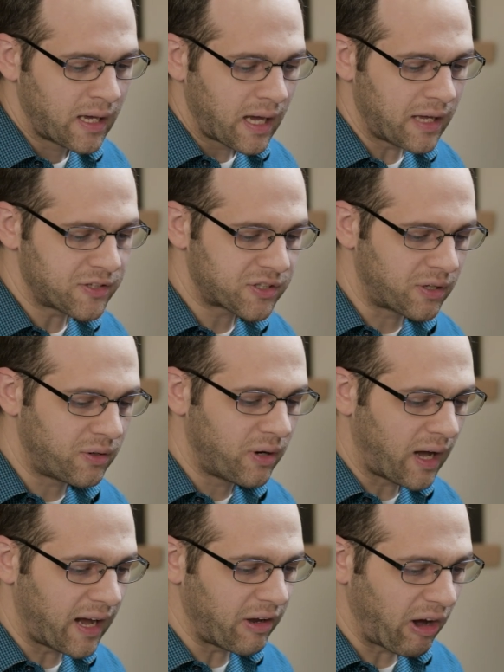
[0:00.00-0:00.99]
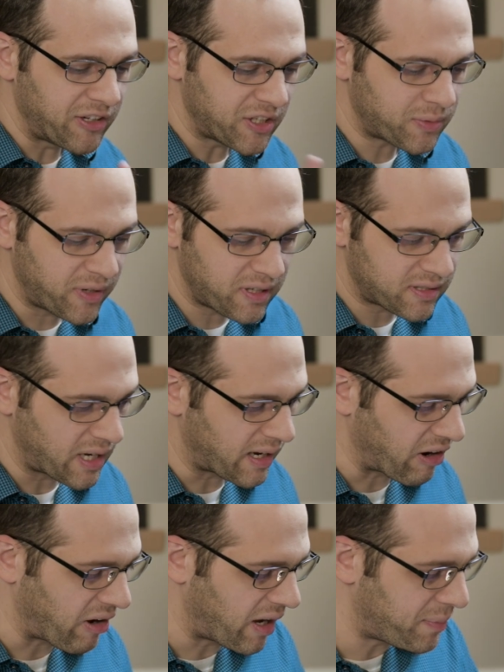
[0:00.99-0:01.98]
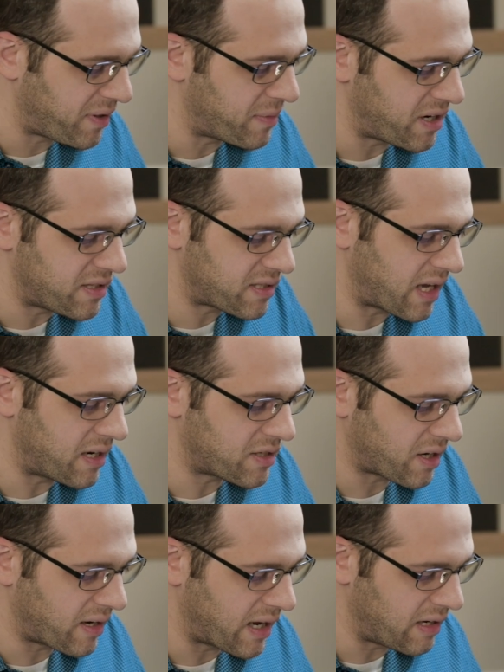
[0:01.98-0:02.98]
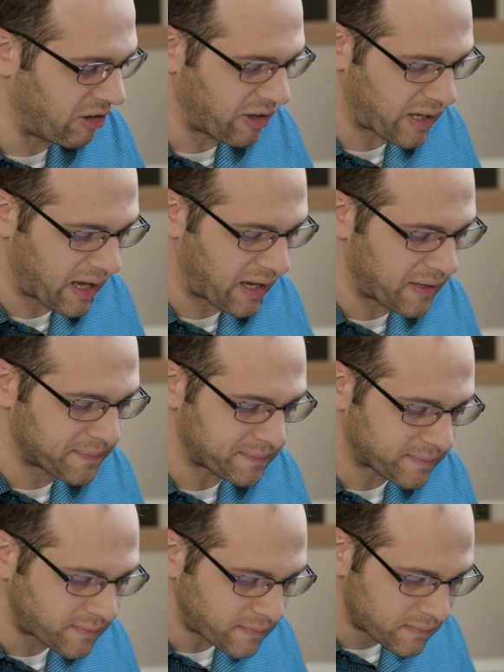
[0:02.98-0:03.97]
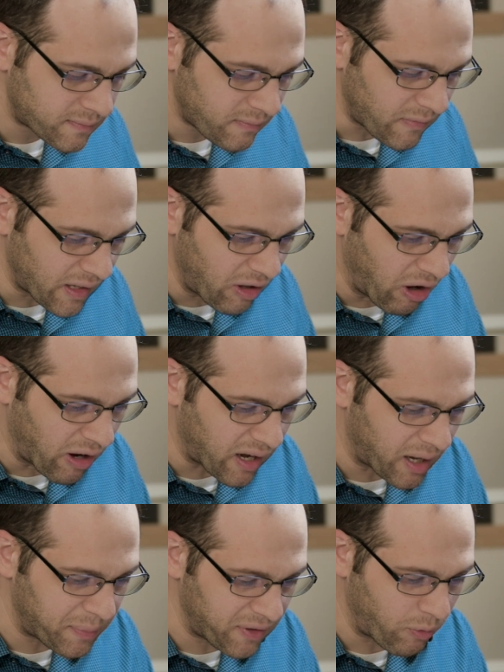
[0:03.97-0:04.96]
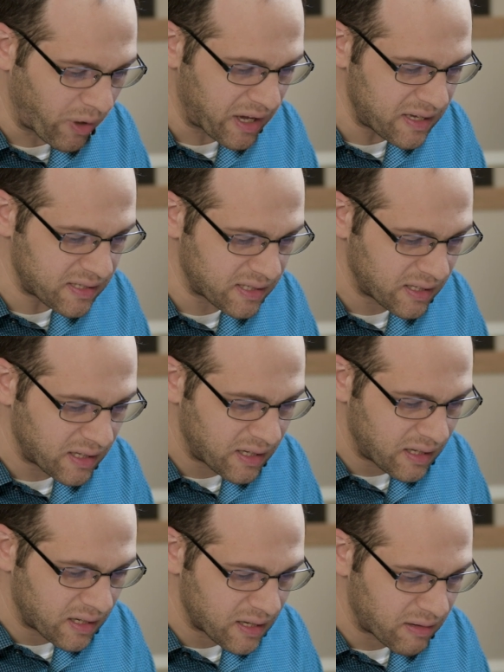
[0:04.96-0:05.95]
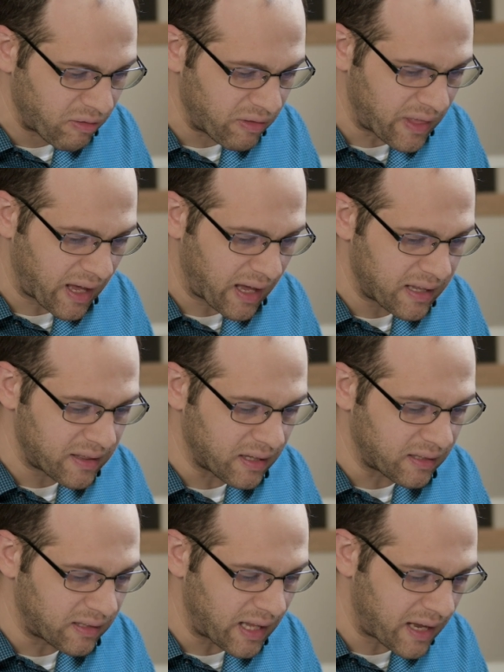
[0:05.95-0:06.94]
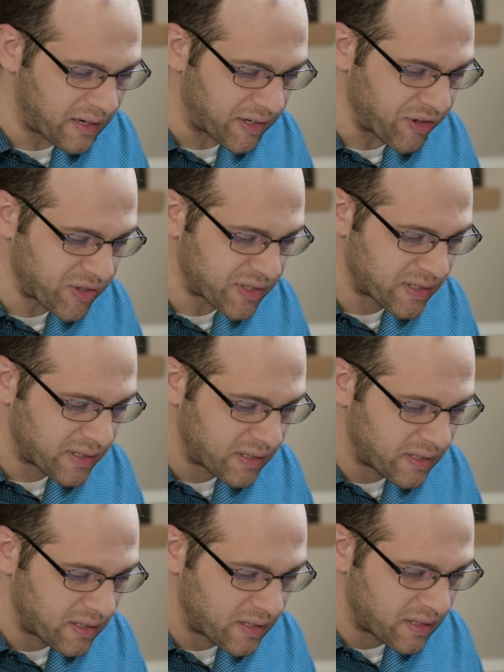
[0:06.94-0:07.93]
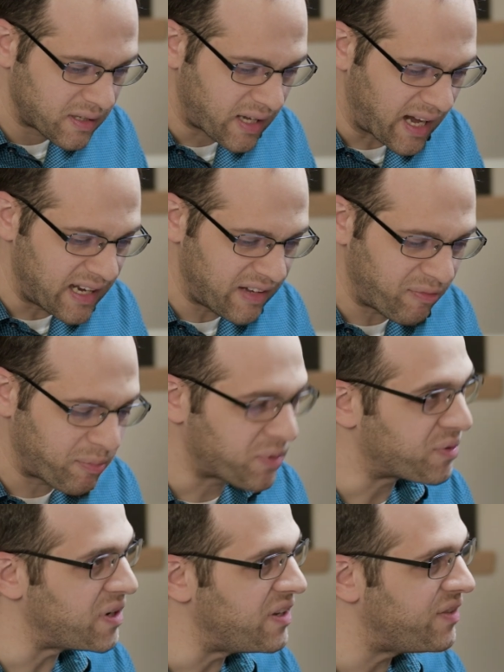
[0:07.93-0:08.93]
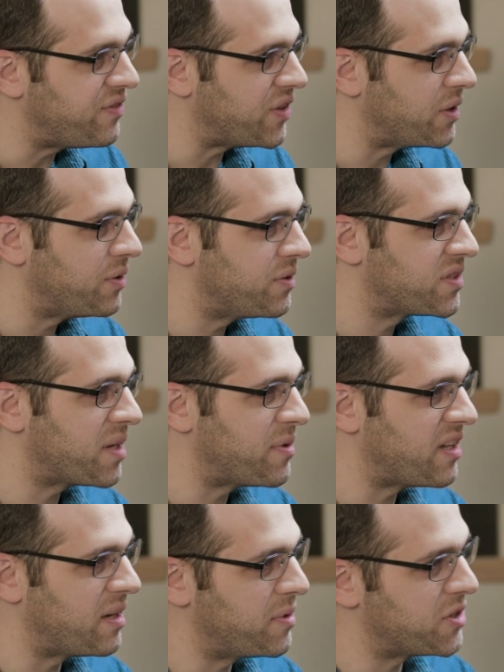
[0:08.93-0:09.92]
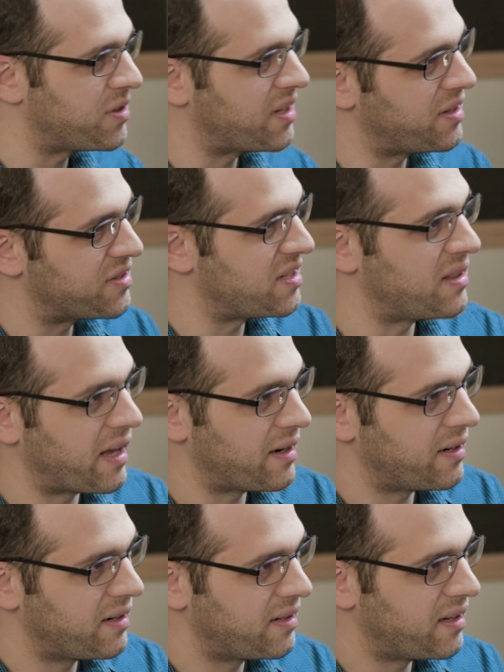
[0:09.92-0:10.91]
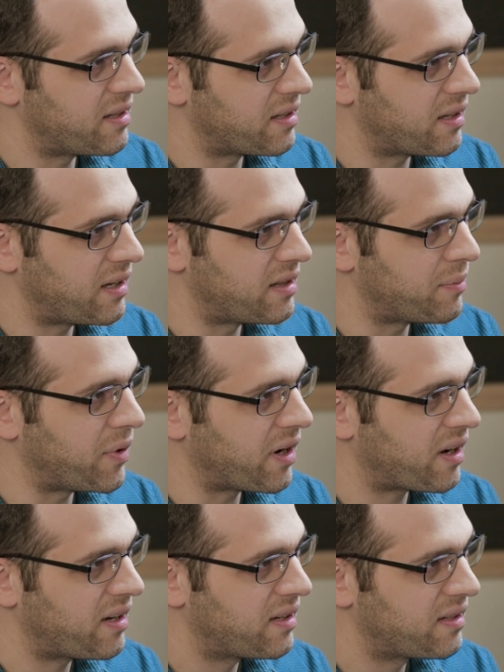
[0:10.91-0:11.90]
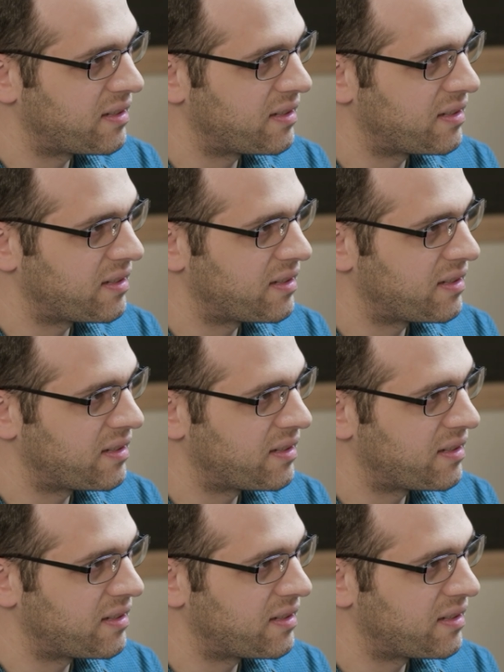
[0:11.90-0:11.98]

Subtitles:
And so I just want to take a couple of minutes and talk and look at a couple of ways that the letters kind of preview some of the imagery that you see later in the book.